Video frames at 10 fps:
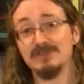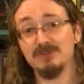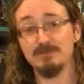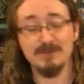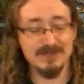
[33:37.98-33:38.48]
a
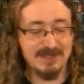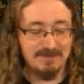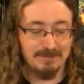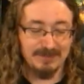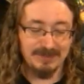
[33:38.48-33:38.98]
two point
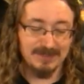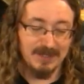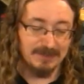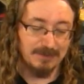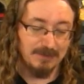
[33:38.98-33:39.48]
seven million
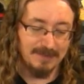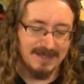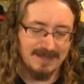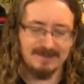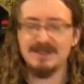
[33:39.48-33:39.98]
dollar goal,
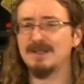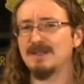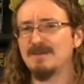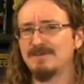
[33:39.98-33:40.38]
and now they're getting uh,